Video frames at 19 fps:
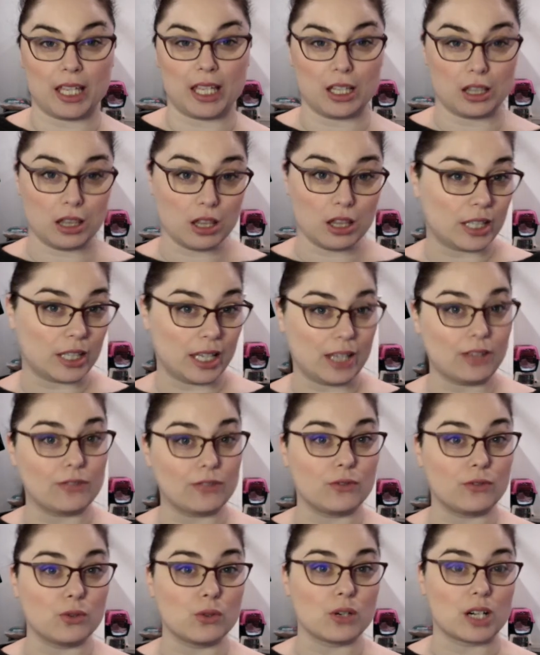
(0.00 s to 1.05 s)
looking
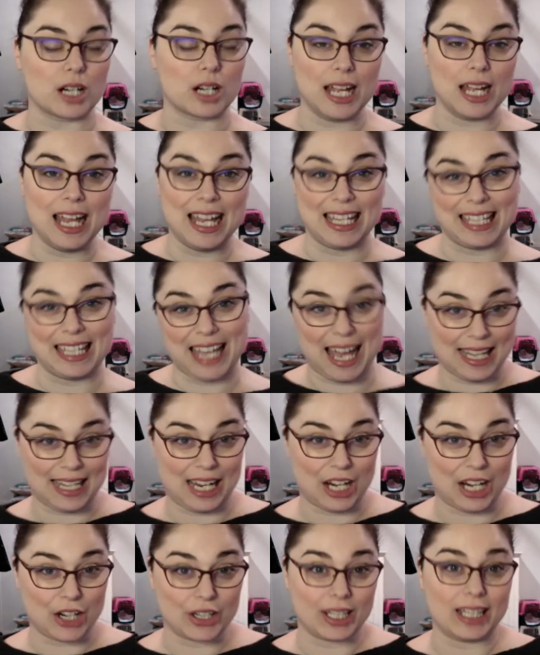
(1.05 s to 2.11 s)
for cat
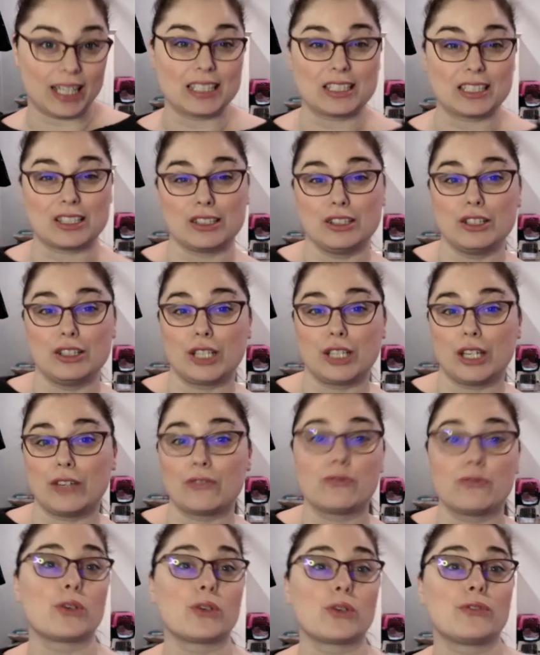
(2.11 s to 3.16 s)
haircuts, looking
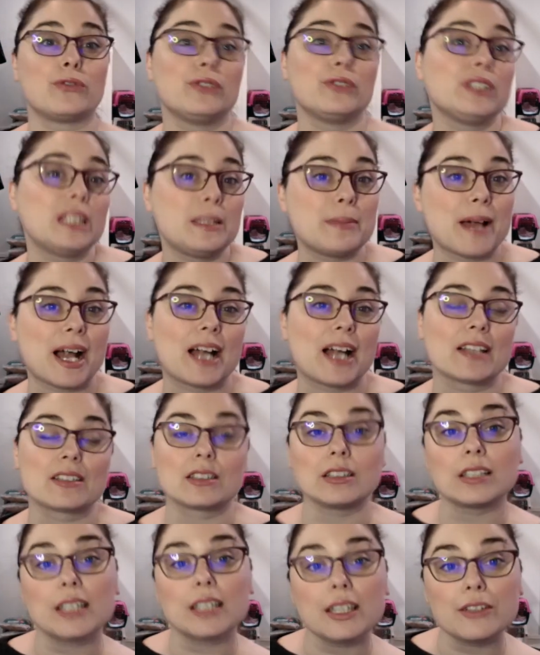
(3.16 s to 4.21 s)
for flea baths,
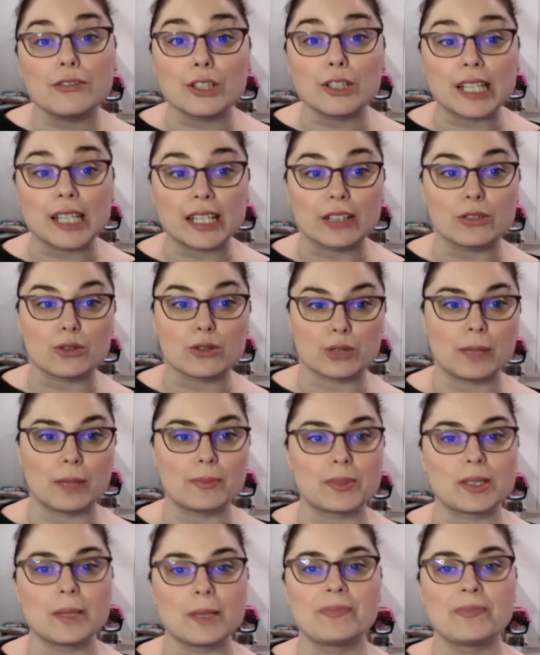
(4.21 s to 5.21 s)
looking for nail trims?